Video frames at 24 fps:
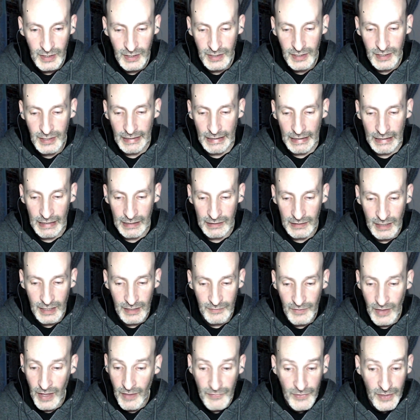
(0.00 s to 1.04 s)
and
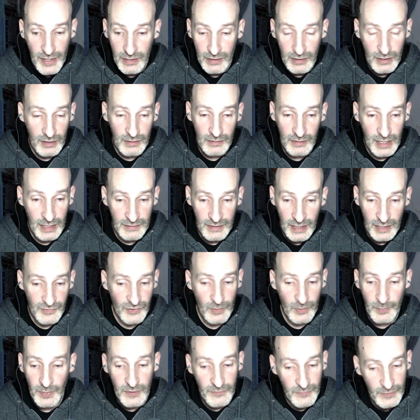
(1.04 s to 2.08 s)
then that's a
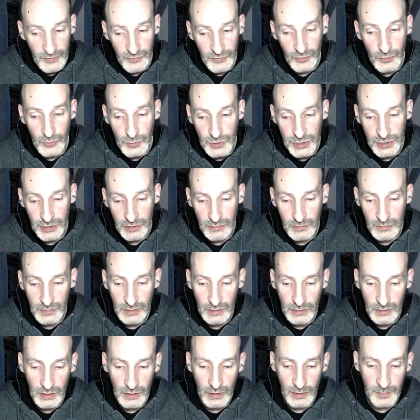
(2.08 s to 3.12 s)
perfect solution,
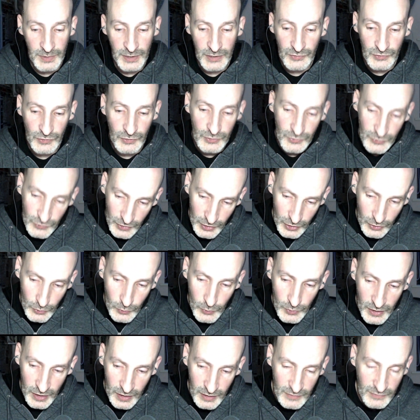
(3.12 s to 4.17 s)
because you're using
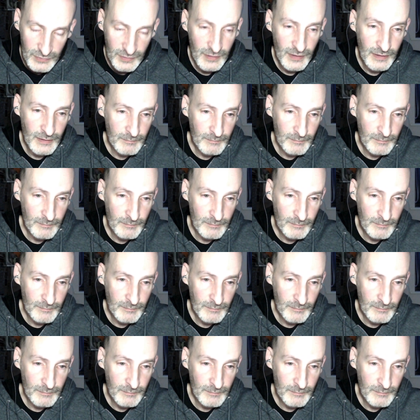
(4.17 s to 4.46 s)
cookies.